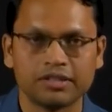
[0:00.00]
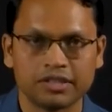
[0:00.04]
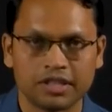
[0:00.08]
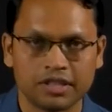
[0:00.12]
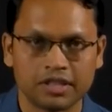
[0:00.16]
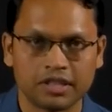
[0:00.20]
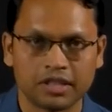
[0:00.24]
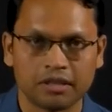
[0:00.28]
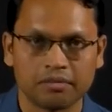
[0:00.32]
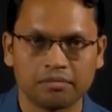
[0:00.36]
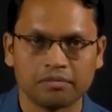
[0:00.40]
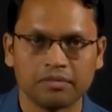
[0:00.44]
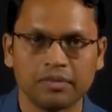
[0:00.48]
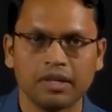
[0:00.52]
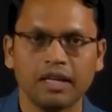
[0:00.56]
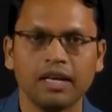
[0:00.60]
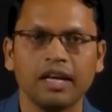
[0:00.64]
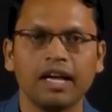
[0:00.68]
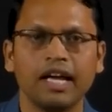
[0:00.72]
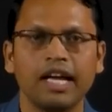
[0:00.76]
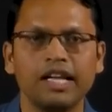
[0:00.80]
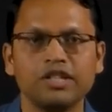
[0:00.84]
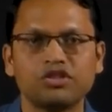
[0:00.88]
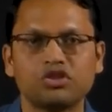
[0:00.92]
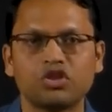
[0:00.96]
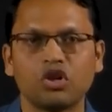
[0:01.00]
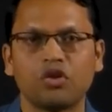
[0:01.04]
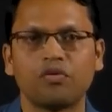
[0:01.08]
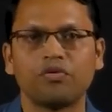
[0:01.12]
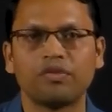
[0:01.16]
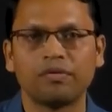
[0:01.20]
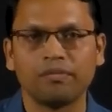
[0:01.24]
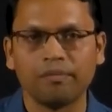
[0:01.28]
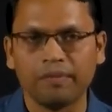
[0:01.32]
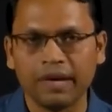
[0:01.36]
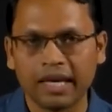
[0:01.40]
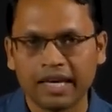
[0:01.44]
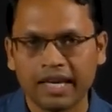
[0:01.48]
system instead of
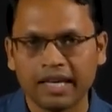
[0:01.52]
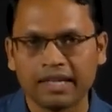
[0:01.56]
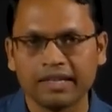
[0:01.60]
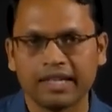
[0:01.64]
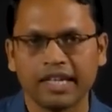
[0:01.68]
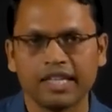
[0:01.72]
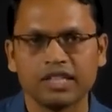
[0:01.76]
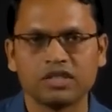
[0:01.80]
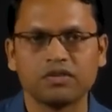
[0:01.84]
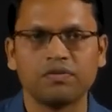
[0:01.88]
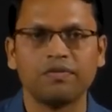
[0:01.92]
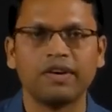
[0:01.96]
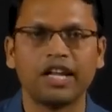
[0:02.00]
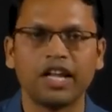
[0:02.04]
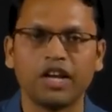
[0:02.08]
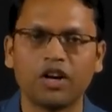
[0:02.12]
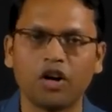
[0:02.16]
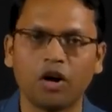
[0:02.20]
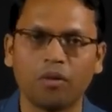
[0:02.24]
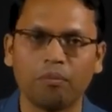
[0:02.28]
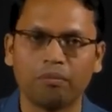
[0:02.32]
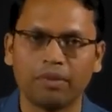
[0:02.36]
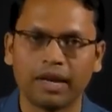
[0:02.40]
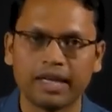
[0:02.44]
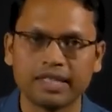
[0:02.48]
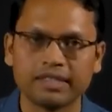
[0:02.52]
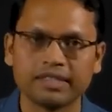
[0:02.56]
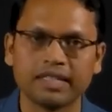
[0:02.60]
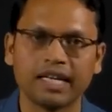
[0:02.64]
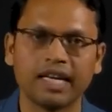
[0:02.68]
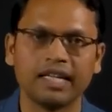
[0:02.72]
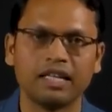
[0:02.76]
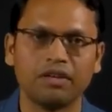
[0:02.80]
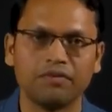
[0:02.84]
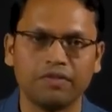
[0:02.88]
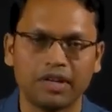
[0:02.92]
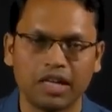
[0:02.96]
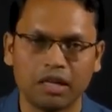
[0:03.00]
making things very complex
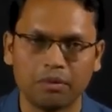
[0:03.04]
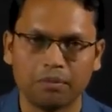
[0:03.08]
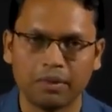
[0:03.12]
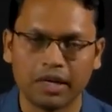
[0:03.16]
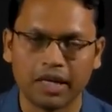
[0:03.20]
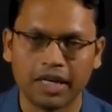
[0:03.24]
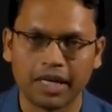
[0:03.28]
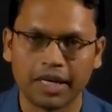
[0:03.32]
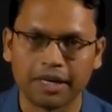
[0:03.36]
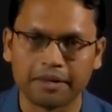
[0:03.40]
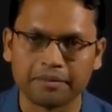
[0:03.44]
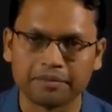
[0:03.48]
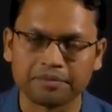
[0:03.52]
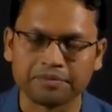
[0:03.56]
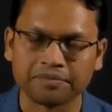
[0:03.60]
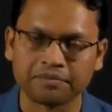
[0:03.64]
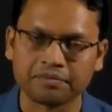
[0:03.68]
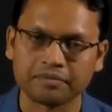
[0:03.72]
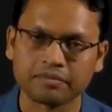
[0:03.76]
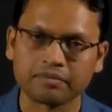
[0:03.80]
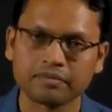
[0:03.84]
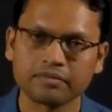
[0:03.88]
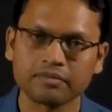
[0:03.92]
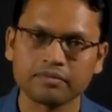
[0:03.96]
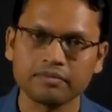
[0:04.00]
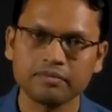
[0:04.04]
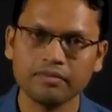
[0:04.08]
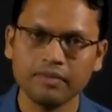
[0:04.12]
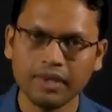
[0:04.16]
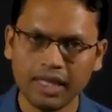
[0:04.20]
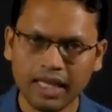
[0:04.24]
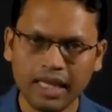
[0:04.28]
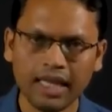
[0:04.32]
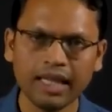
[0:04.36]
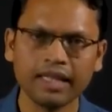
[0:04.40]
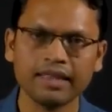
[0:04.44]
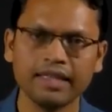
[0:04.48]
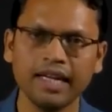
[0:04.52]
at the very beginning.
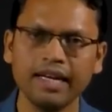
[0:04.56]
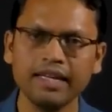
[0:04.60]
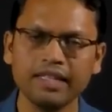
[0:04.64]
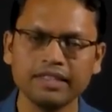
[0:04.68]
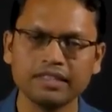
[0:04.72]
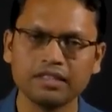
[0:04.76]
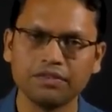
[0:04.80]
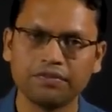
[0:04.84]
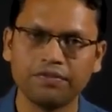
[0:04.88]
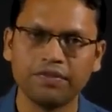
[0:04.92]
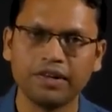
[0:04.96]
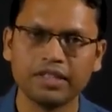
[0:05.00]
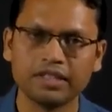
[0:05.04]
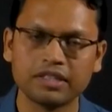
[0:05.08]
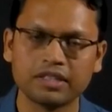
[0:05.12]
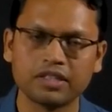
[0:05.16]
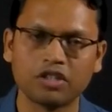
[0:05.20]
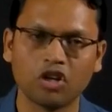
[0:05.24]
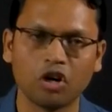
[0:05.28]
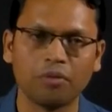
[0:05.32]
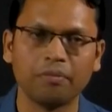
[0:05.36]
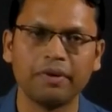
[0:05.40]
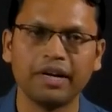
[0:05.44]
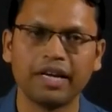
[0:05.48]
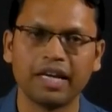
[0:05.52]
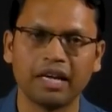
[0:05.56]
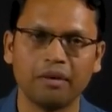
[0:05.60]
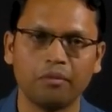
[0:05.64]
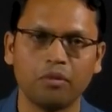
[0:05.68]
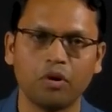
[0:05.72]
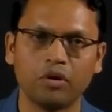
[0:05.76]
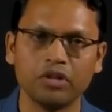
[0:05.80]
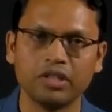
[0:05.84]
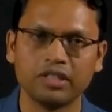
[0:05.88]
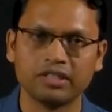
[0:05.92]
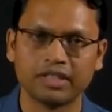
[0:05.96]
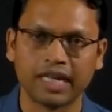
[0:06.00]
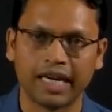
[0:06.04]
That is the first comment
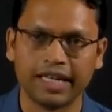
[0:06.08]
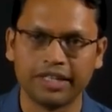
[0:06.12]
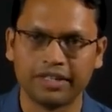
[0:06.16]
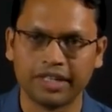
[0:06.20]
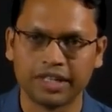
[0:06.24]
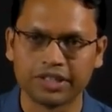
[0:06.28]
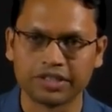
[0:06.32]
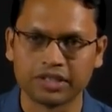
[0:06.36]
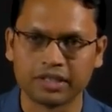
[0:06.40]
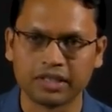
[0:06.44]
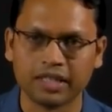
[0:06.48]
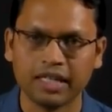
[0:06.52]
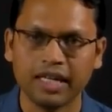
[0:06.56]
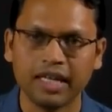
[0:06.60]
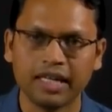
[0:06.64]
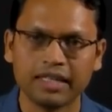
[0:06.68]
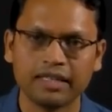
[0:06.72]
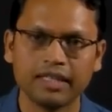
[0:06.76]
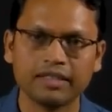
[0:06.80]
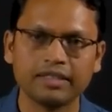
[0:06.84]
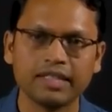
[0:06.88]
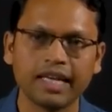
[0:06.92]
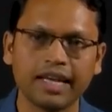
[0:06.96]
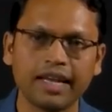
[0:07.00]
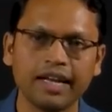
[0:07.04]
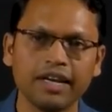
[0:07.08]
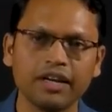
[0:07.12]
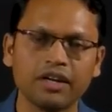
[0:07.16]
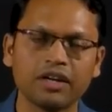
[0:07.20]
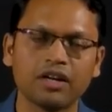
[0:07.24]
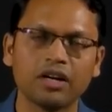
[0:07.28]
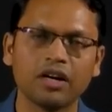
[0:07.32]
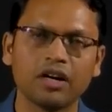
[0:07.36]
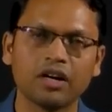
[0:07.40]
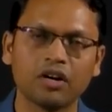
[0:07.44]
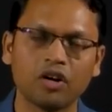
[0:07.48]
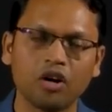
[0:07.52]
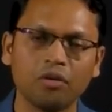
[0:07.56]
about this iteration. The second
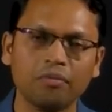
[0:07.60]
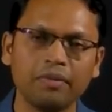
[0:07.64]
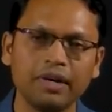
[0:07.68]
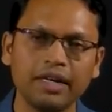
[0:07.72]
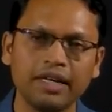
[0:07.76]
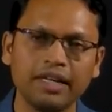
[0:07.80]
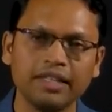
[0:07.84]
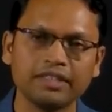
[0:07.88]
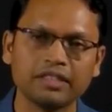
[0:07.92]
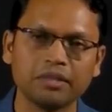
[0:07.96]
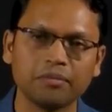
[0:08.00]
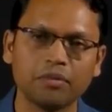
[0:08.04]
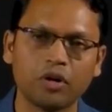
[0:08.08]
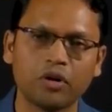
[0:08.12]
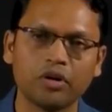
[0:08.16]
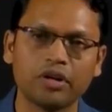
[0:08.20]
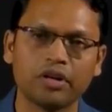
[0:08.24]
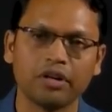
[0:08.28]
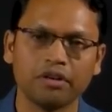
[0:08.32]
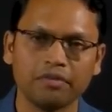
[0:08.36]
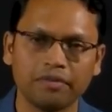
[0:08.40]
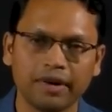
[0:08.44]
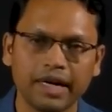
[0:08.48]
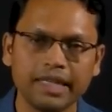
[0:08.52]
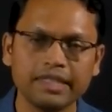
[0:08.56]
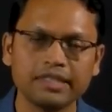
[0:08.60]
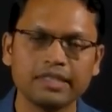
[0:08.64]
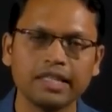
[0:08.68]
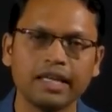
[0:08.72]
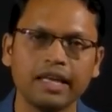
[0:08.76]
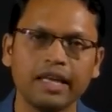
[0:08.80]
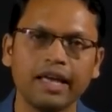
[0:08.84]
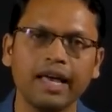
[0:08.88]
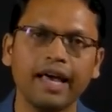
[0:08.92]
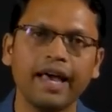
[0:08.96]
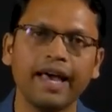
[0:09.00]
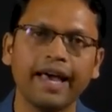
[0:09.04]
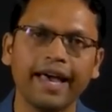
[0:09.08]
comment is about
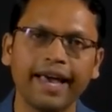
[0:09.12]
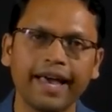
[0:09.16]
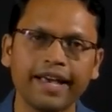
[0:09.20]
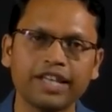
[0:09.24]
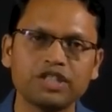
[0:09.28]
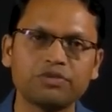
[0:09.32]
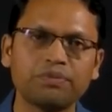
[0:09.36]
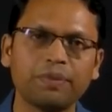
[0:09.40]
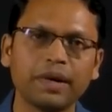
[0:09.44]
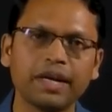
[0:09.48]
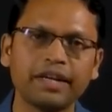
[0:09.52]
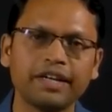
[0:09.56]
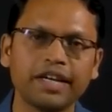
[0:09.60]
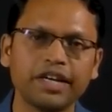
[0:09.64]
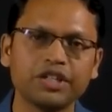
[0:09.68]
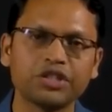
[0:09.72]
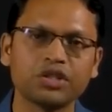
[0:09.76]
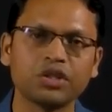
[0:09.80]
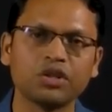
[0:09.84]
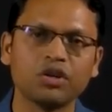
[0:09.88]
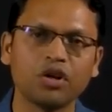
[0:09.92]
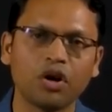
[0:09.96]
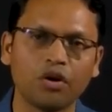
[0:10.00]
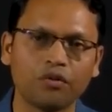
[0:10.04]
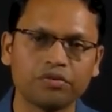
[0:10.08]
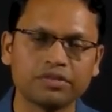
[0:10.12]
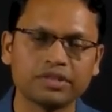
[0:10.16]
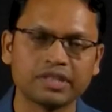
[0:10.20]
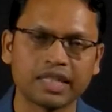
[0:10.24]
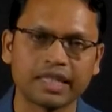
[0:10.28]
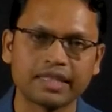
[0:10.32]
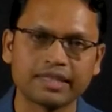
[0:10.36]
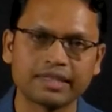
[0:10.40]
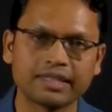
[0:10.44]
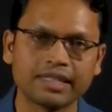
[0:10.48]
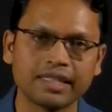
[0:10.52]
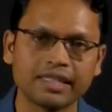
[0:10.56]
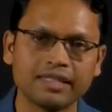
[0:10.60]
revising expectation of
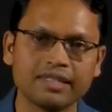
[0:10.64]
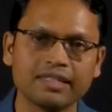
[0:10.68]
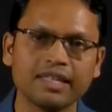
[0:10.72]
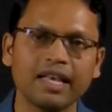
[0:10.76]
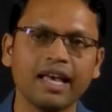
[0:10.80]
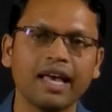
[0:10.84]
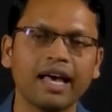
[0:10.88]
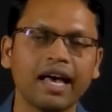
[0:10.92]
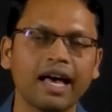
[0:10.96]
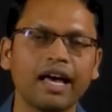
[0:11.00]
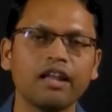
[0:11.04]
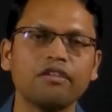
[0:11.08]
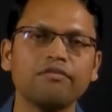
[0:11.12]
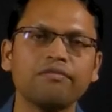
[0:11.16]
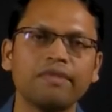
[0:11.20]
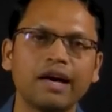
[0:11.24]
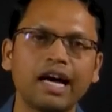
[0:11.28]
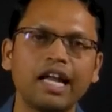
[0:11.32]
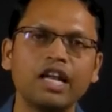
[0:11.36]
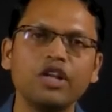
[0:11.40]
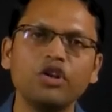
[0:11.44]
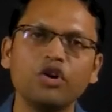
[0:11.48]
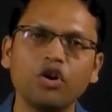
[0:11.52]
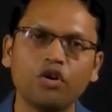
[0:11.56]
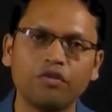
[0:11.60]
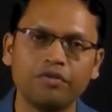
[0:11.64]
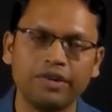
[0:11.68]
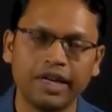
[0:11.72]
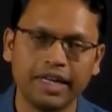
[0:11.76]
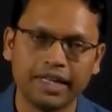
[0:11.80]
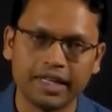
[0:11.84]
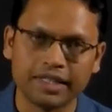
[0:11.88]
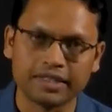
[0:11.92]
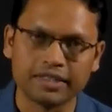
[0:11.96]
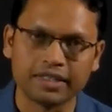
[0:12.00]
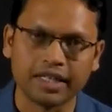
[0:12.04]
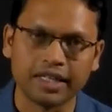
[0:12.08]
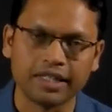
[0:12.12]
success and value of
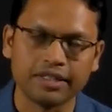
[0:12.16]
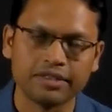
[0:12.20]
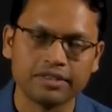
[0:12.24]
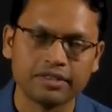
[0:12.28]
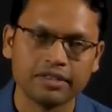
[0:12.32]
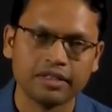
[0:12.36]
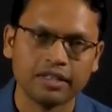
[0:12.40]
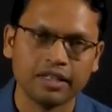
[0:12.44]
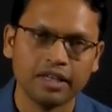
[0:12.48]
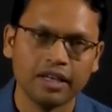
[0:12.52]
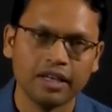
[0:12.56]
data science.